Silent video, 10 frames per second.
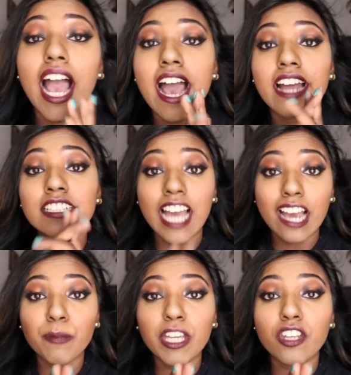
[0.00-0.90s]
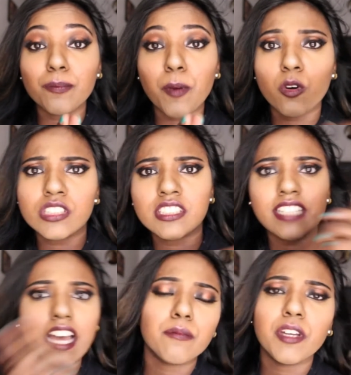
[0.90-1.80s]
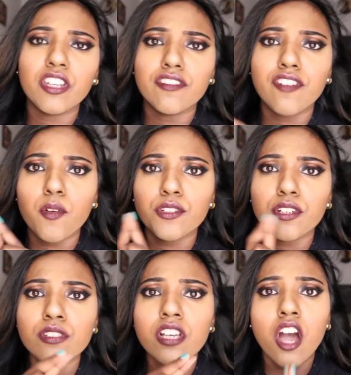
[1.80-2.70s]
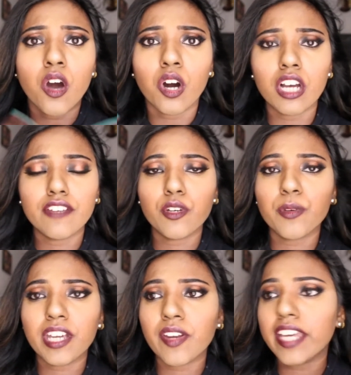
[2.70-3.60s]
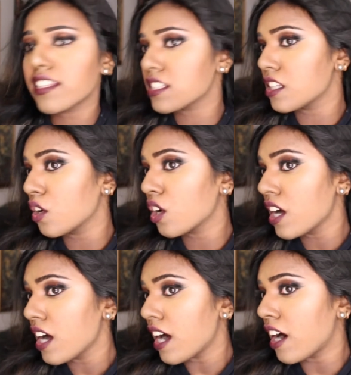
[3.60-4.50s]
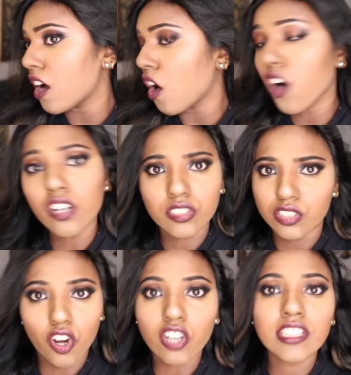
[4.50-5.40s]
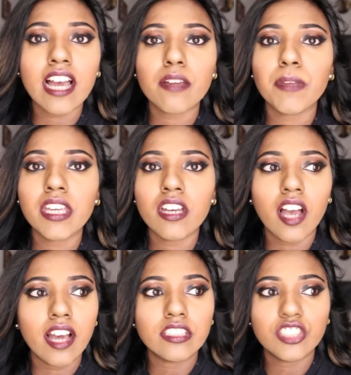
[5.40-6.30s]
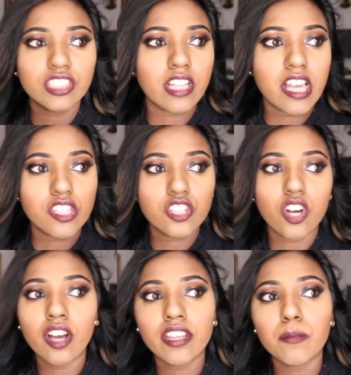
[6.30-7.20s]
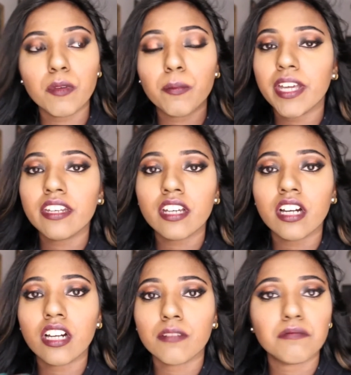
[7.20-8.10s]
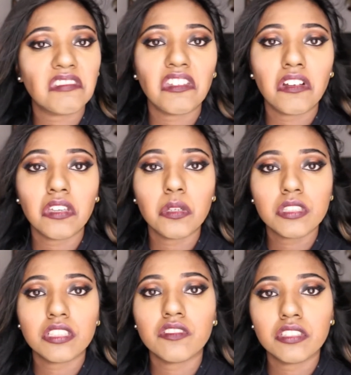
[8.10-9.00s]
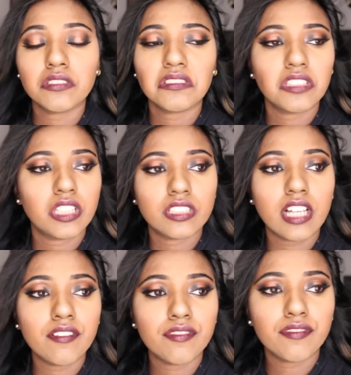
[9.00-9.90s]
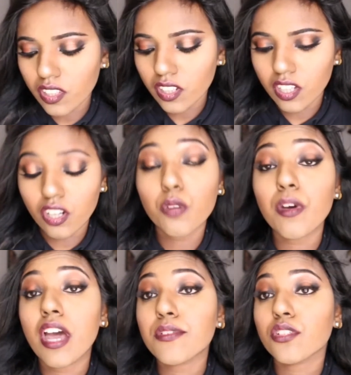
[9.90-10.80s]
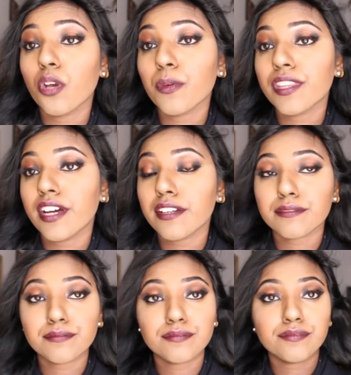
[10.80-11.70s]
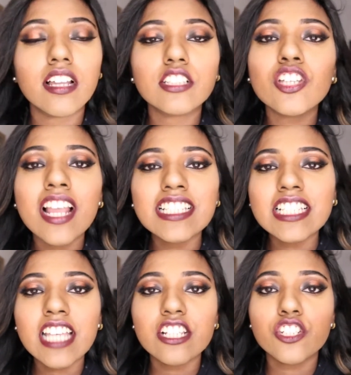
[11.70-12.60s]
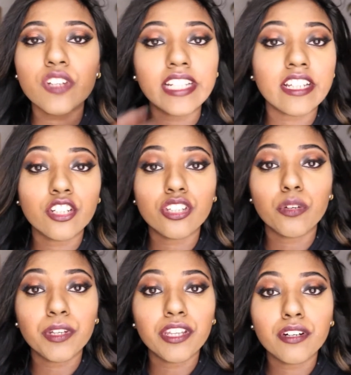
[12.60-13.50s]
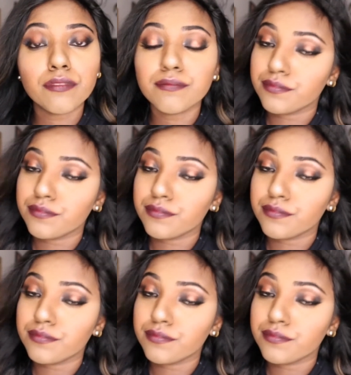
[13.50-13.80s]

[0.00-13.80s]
And tag me in your posts, tag me in your photos, or if you recreate this look, or not tag me and just enjoy the moment, you know, use it yourself. I don't know where I was going with that. So let's just get straight into the video.